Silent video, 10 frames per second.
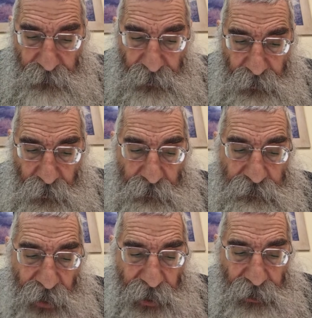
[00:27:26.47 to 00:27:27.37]
Who
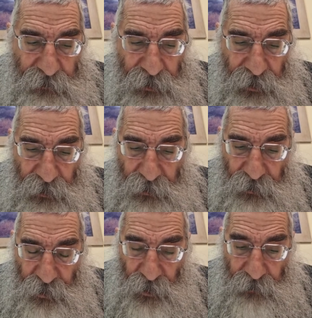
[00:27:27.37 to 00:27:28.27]
base bechinas
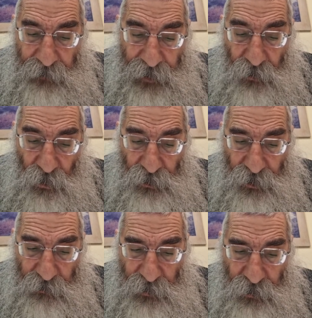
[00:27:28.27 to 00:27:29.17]
to shalom, that
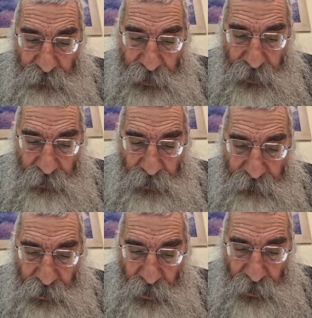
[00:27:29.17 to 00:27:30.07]
also is two bechinas
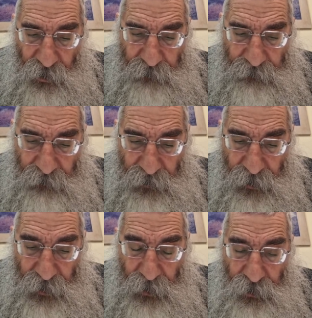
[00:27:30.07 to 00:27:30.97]
of shalom.
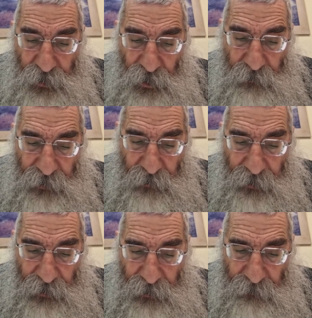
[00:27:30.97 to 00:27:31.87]
Shalom
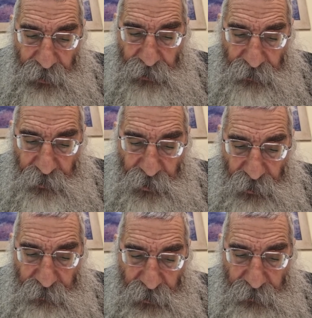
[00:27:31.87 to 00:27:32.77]
ilamayla lamata
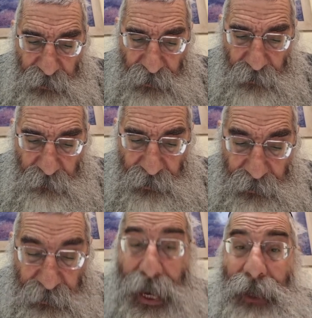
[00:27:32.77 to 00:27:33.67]
v'shalom ilamata
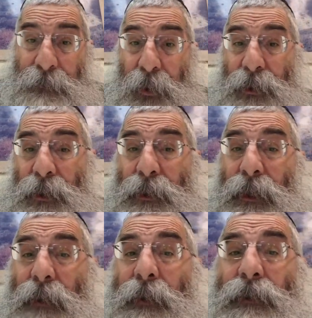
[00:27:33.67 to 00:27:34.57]
lamayla. That pasuk is
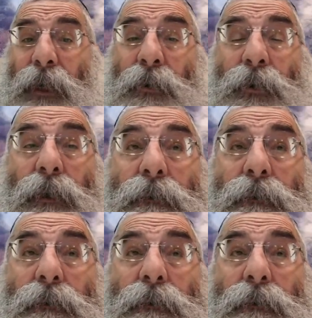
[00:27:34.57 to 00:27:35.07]
talking about Torah.